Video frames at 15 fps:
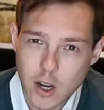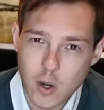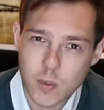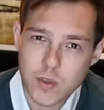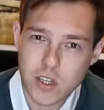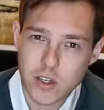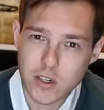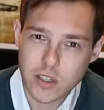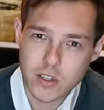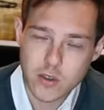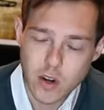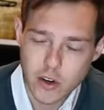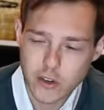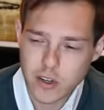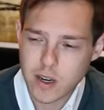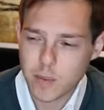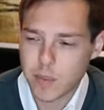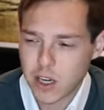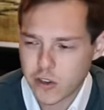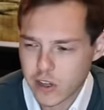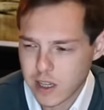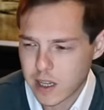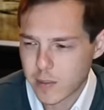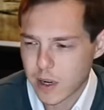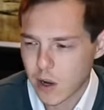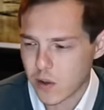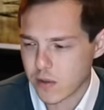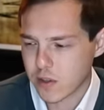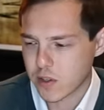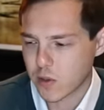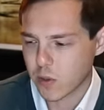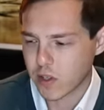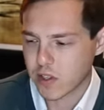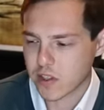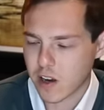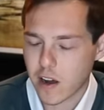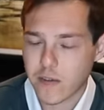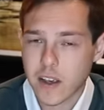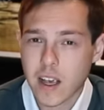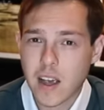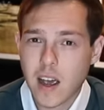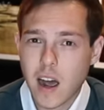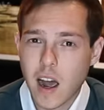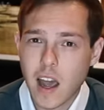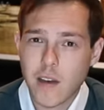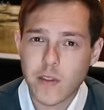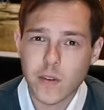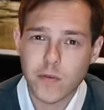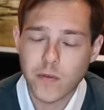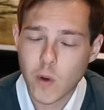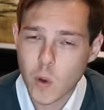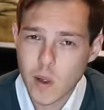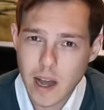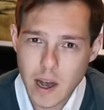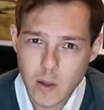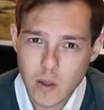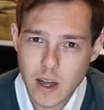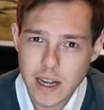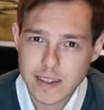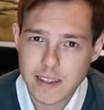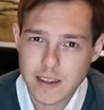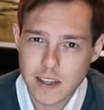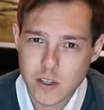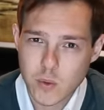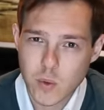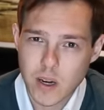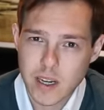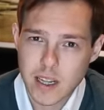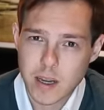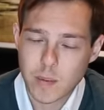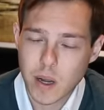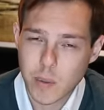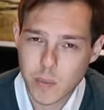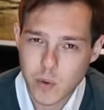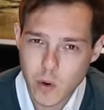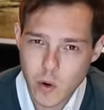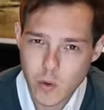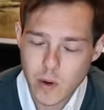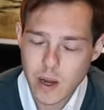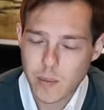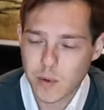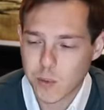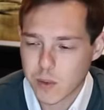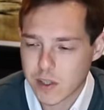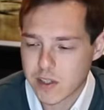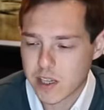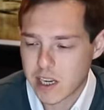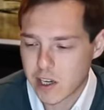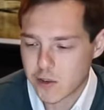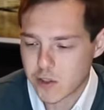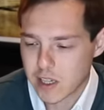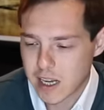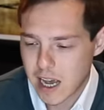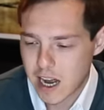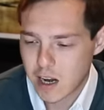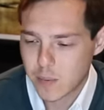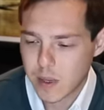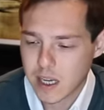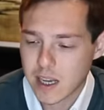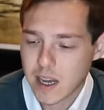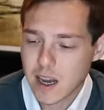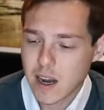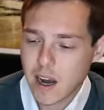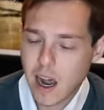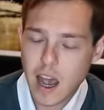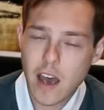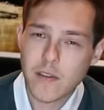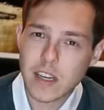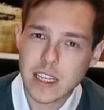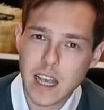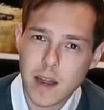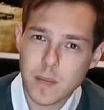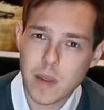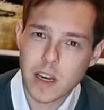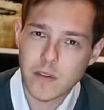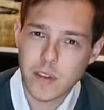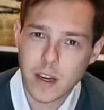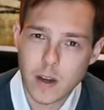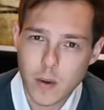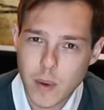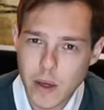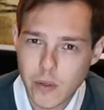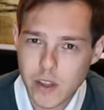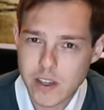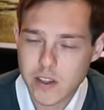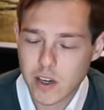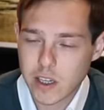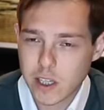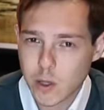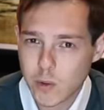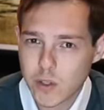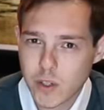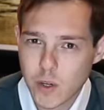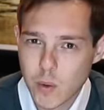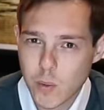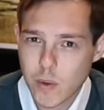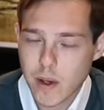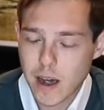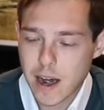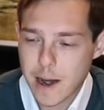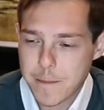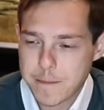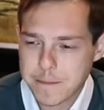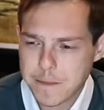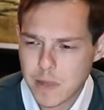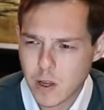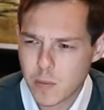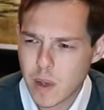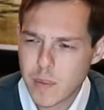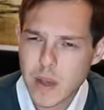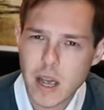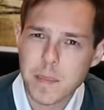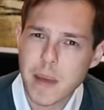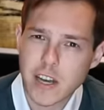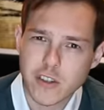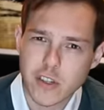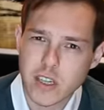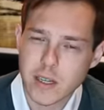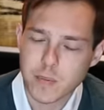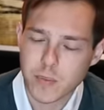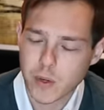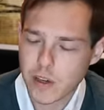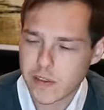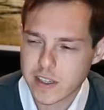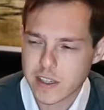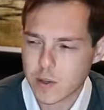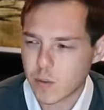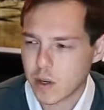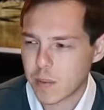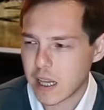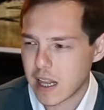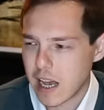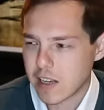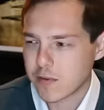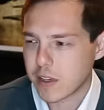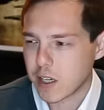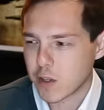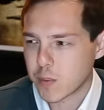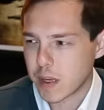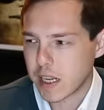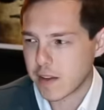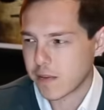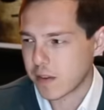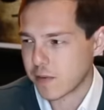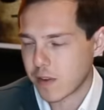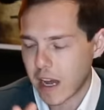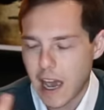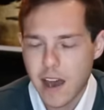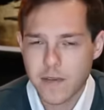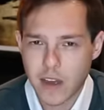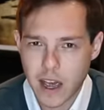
homes under construction and pitching them and all this sort of stuff, I have the full outline to this one in my program, the Real Estate Agent Academy. I haven't yet made a video about this on YouTube, um, or maybe I mentioned it previously in one of my last videos, but if, if I had